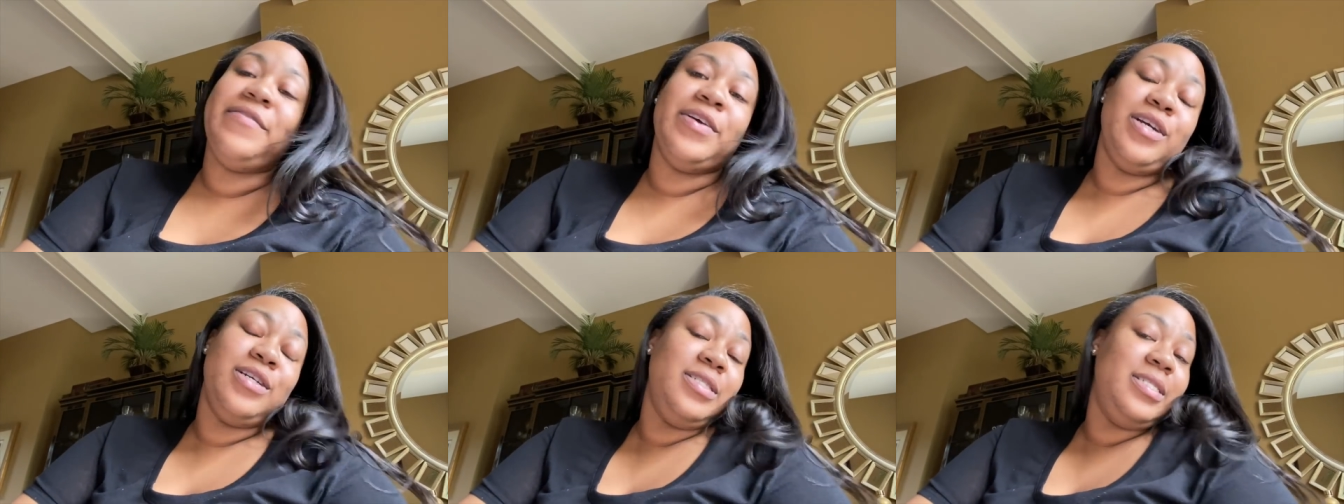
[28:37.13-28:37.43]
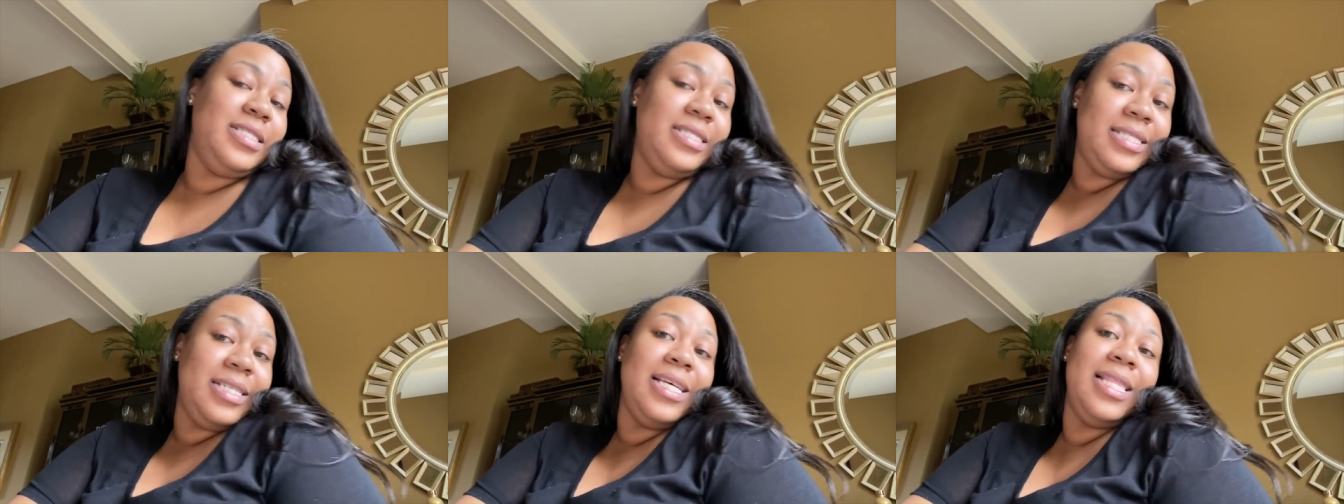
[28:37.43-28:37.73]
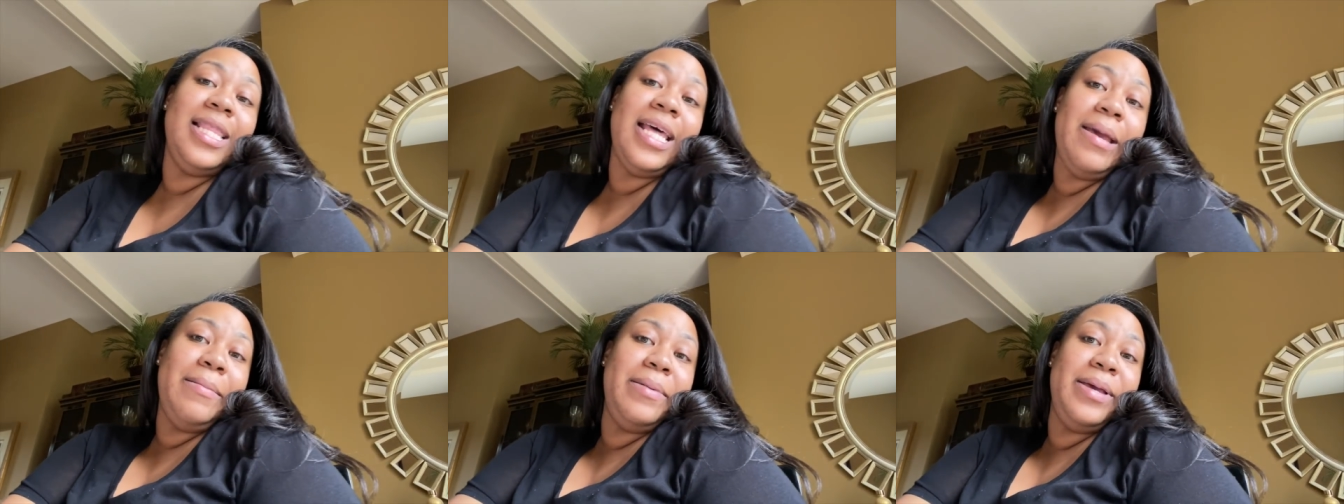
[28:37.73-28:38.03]
first
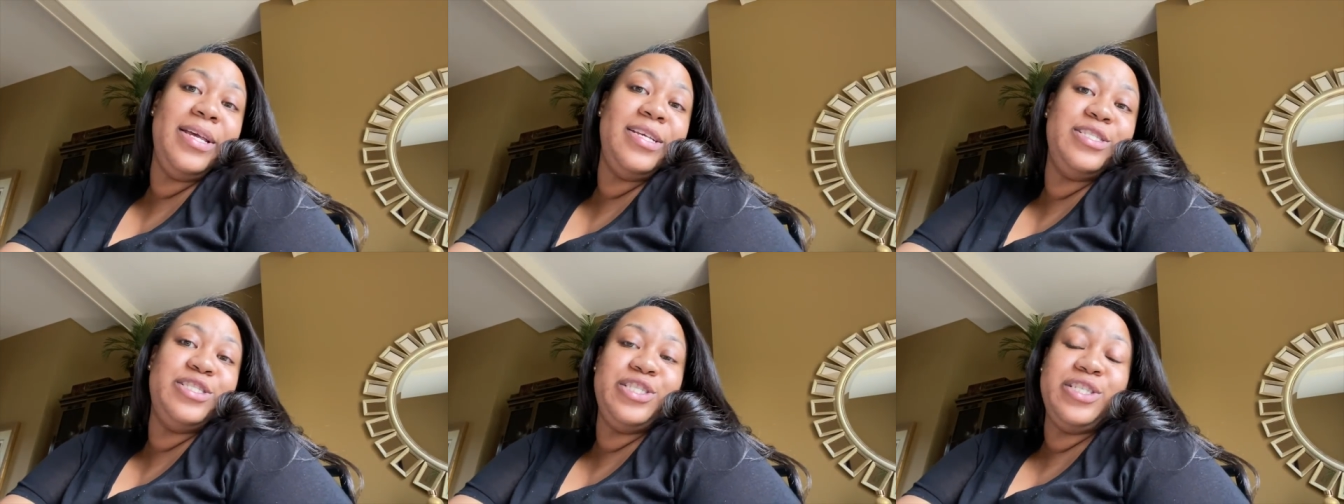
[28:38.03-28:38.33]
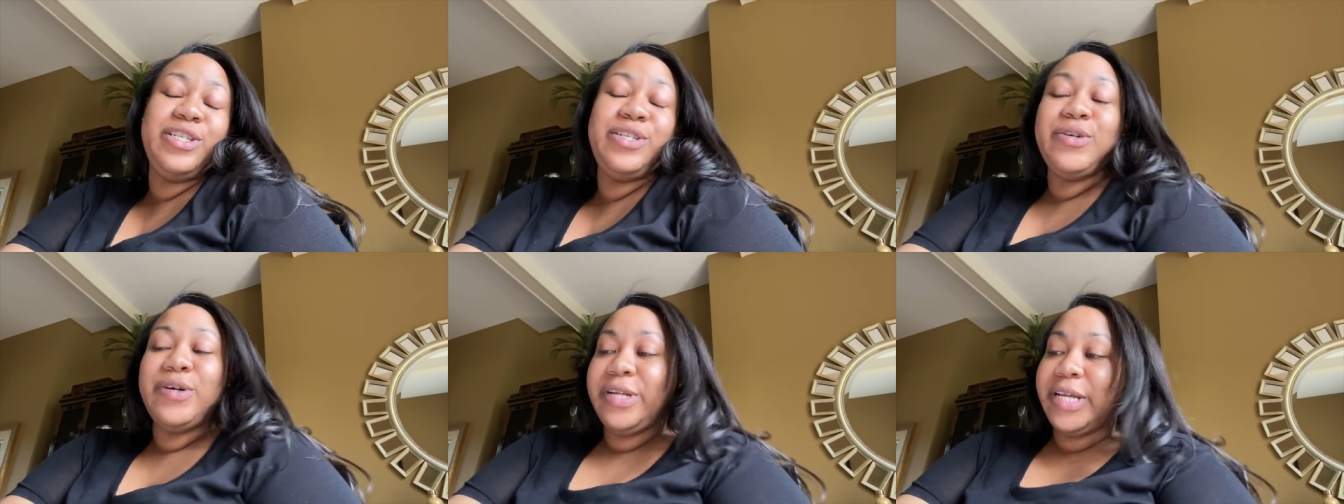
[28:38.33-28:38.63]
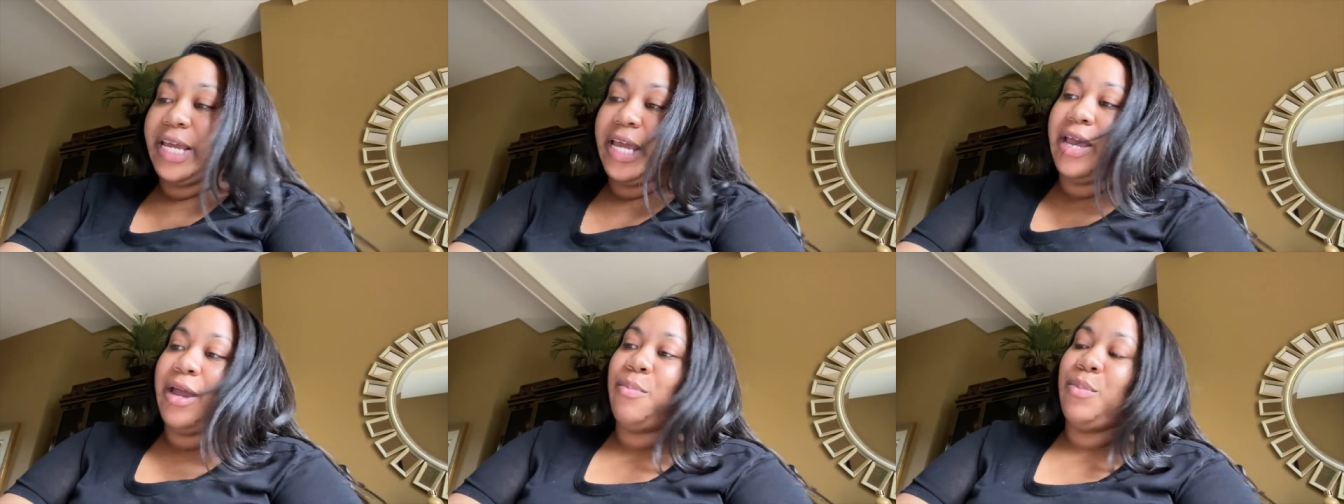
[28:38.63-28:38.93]
libation on
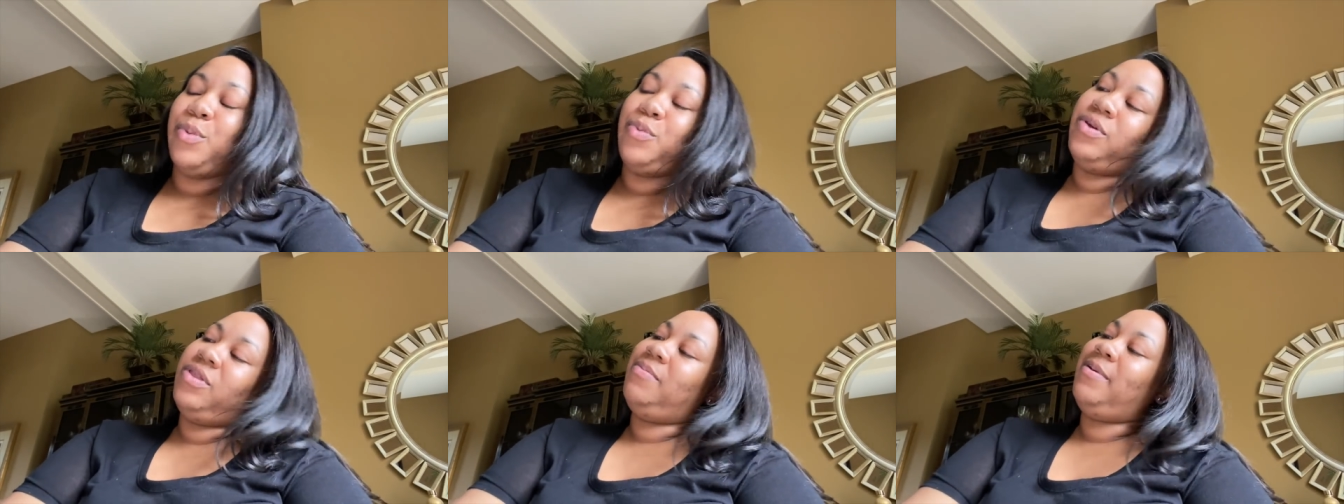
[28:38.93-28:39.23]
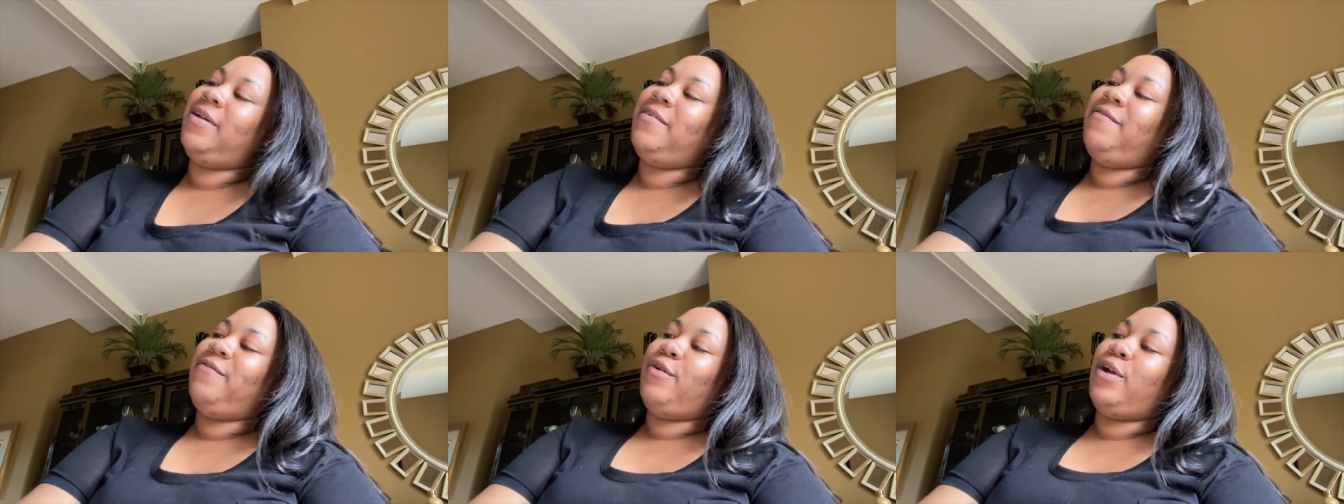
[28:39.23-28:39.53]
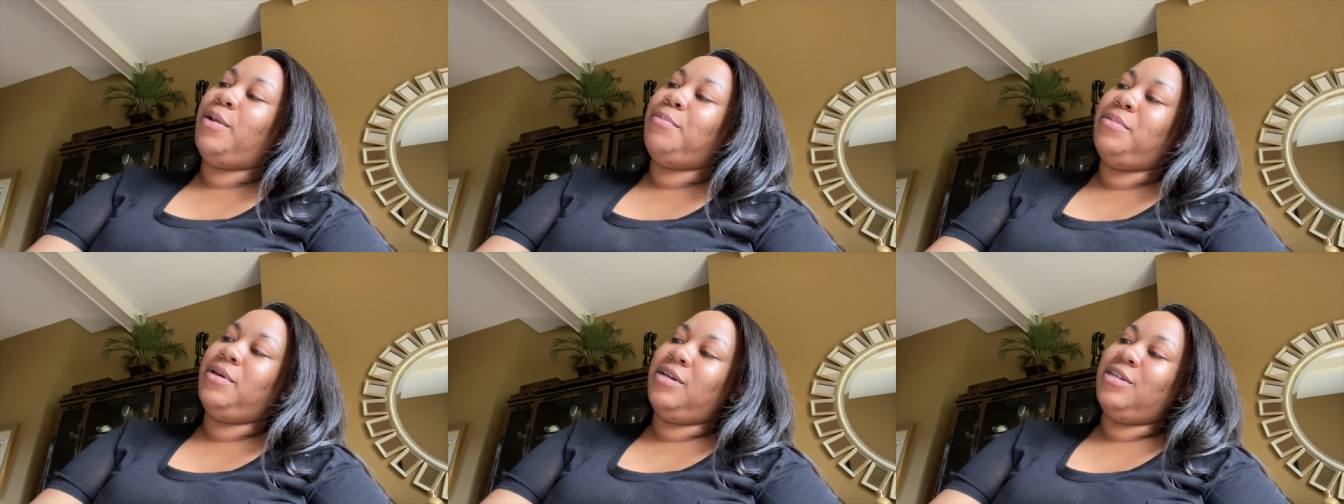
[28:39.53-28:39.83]
camera with my
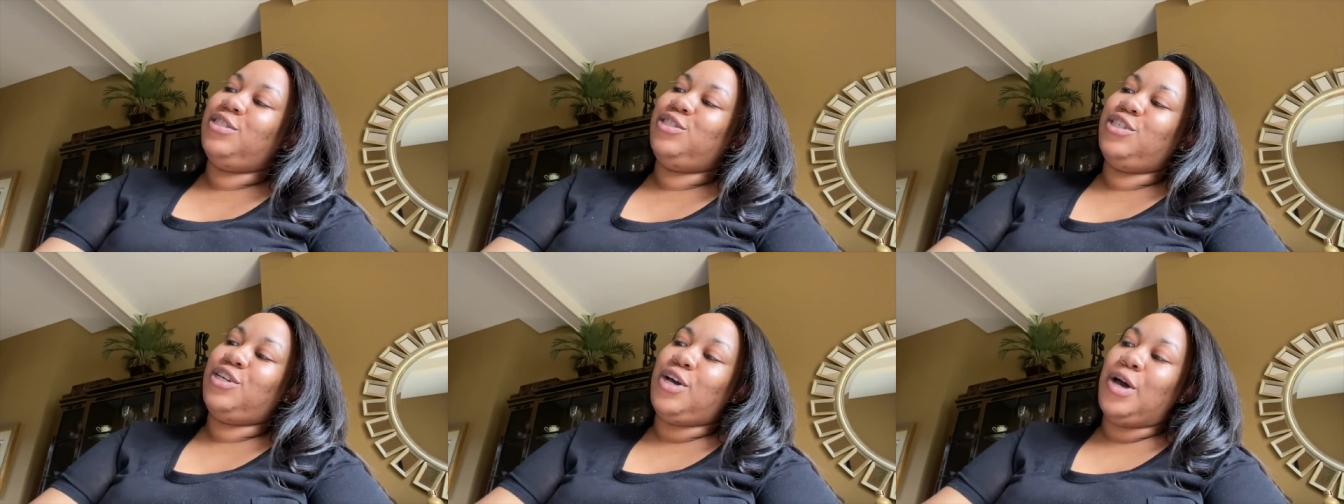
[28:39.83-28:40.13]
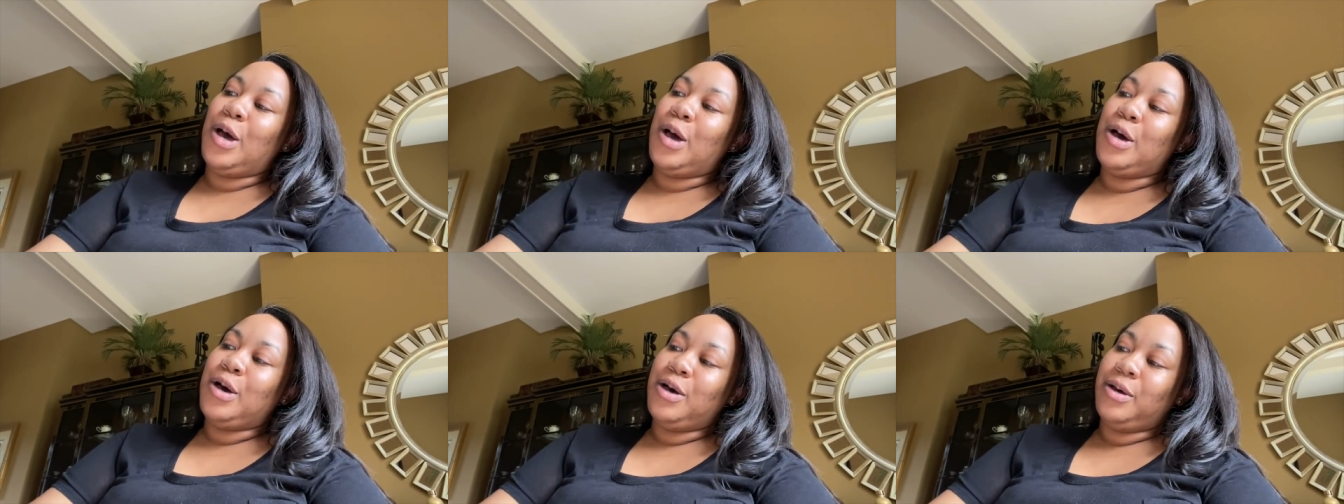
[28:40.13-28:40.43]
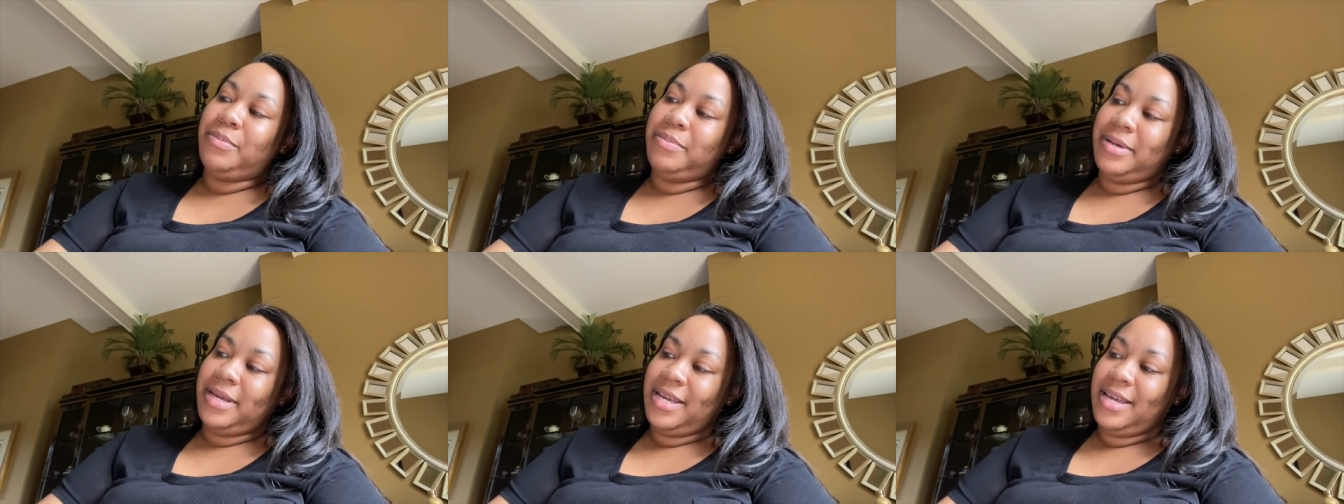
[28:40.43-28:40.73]
friend because she
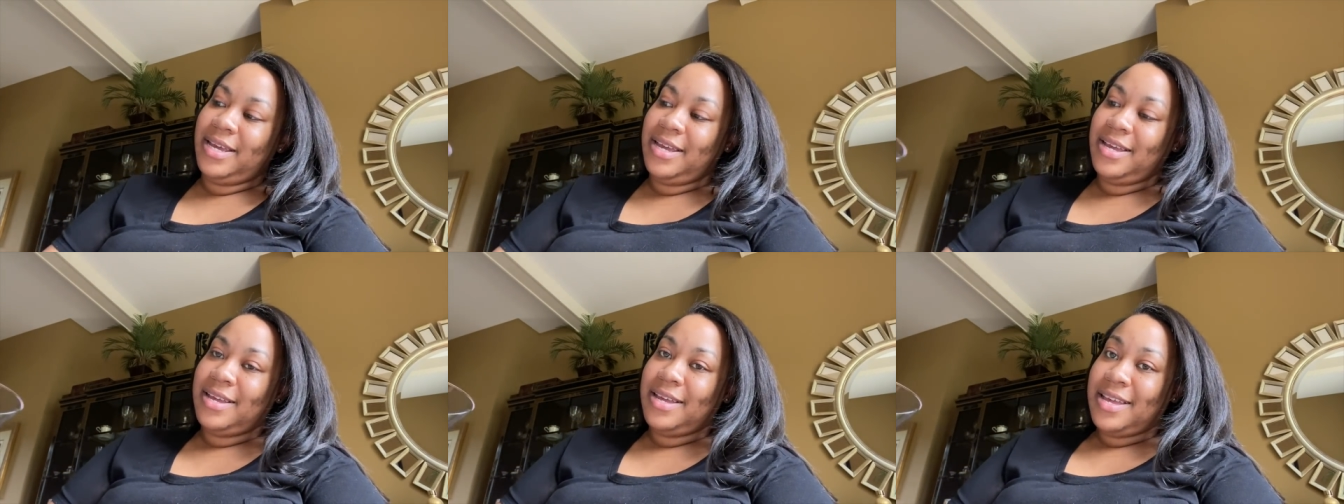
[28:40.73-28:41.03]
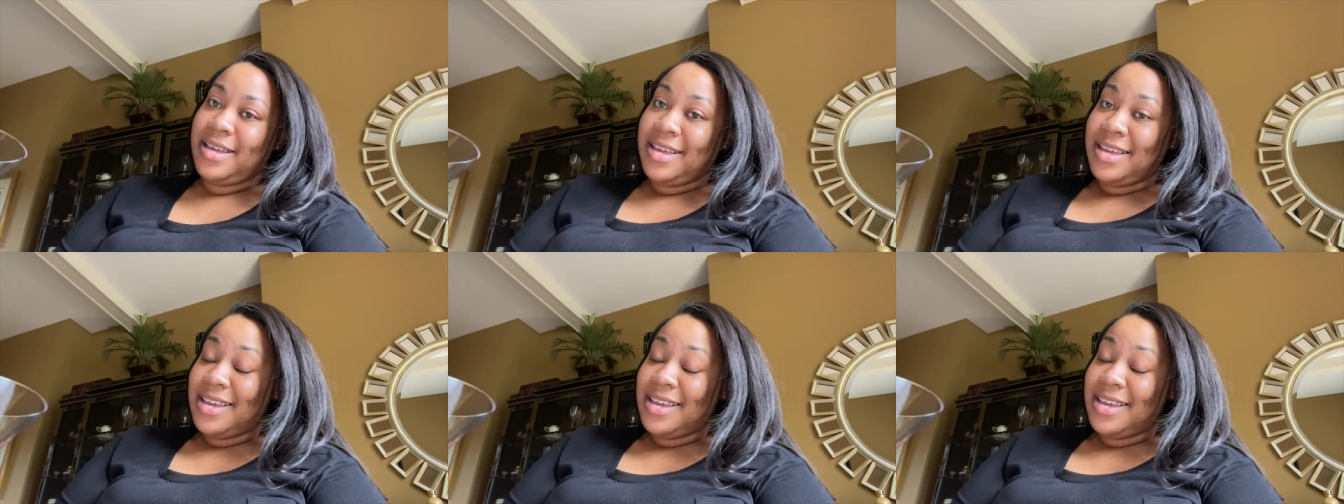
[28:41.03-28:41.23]
called me.